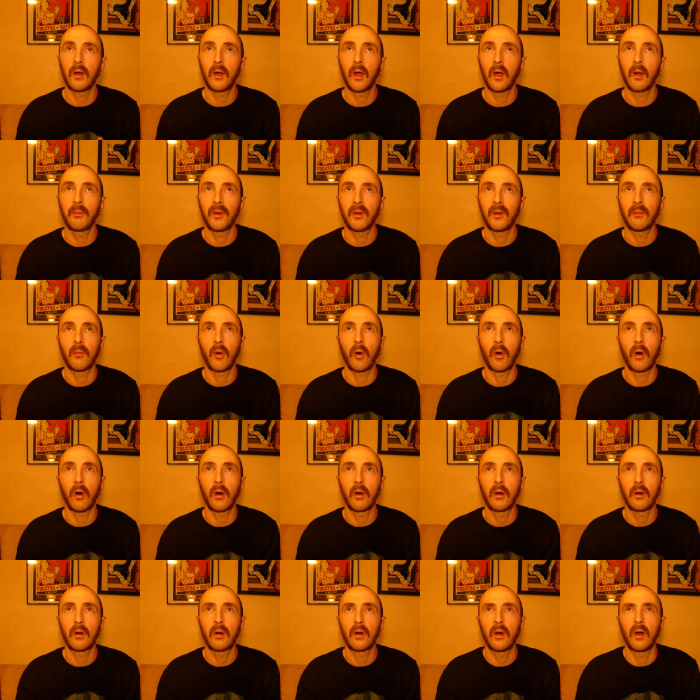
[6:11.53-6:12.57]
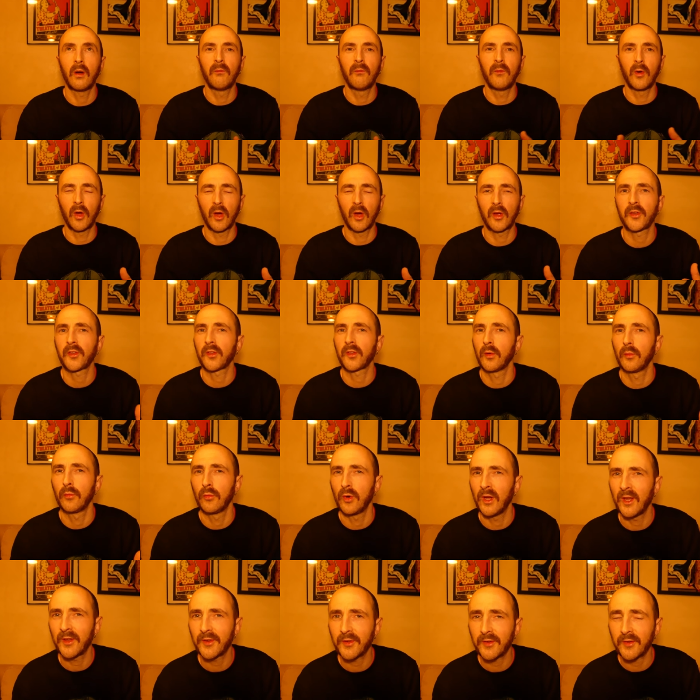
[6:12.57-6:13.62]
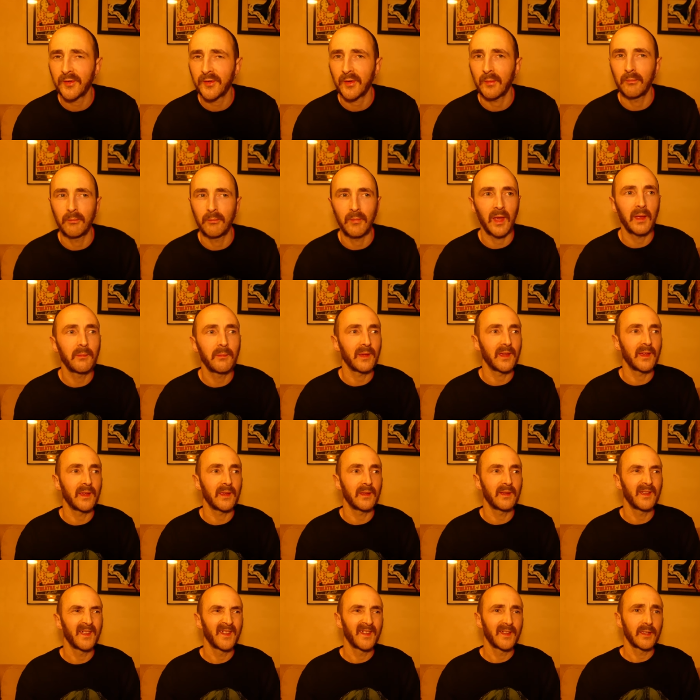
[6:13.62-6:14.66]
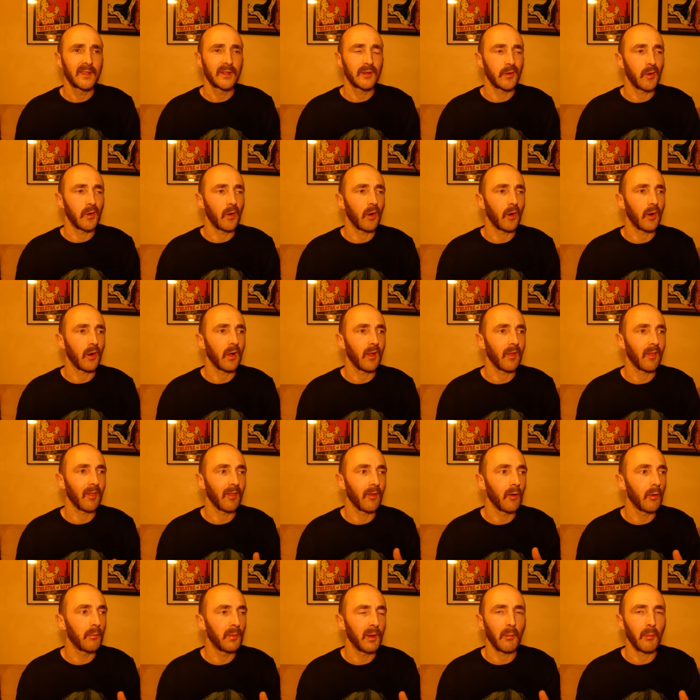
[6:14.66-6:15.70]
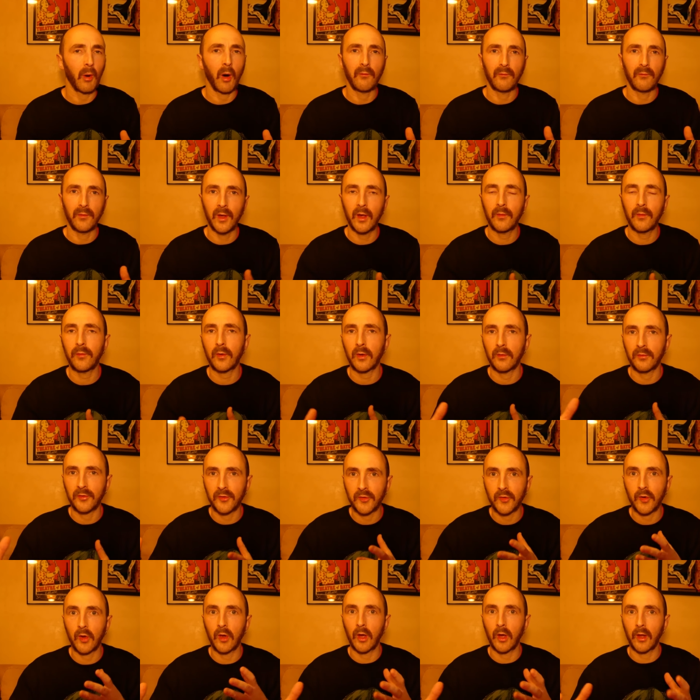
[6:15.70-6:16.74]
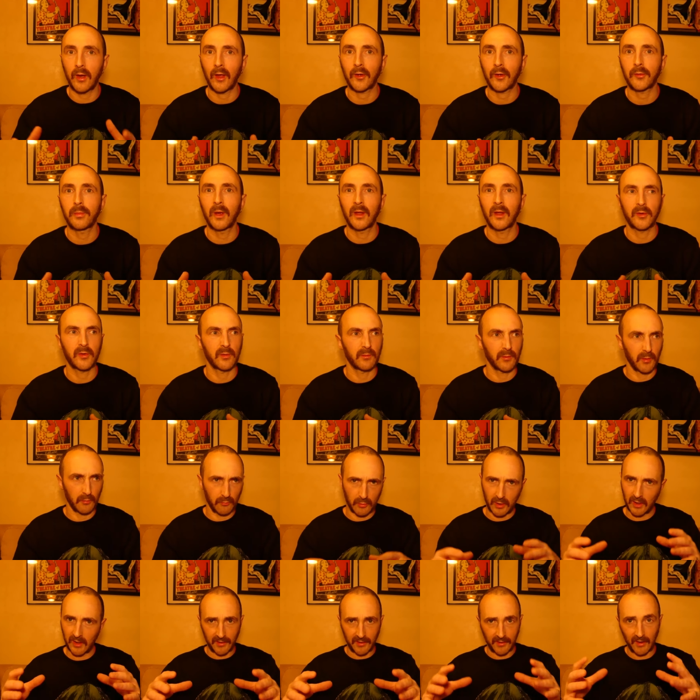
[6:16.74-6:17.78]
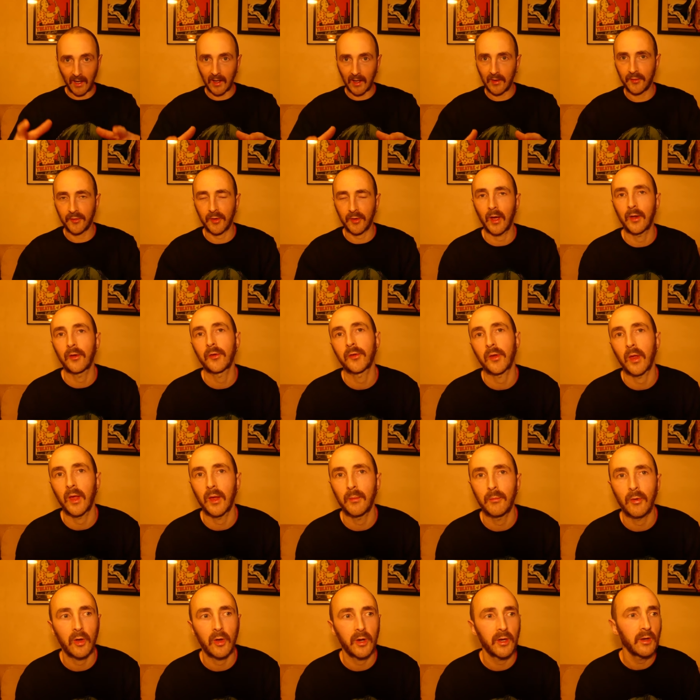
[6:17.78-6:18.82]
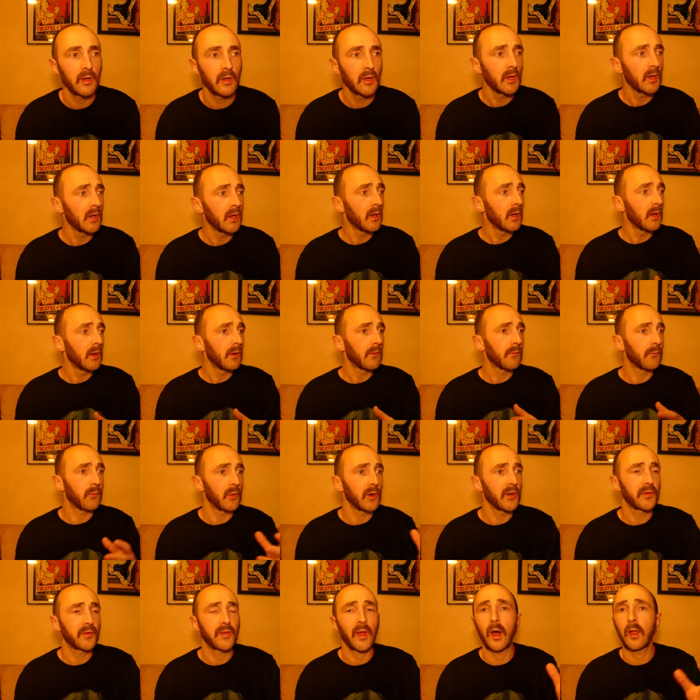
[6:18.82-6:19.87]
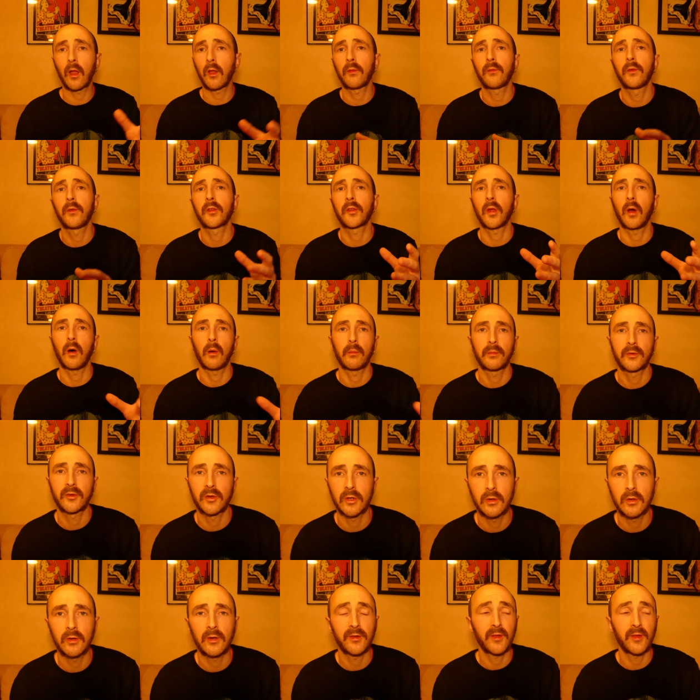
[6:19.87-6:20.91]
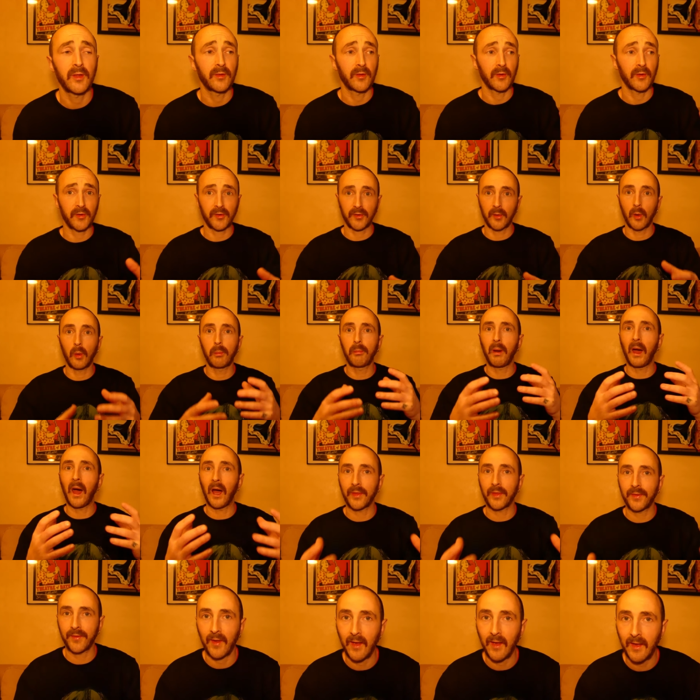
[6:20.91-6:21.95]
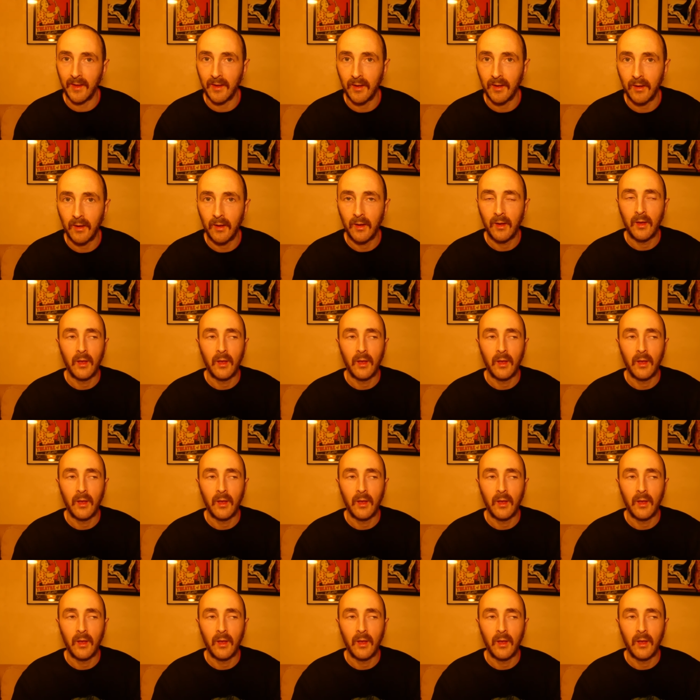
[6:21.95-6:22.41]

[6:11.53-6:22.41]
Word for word: a bit more averse to risks and maybe you know a little bit more fearful of certain aspects of the really gnarly side of skateboarding, freestyle offers that opportunity to still partake,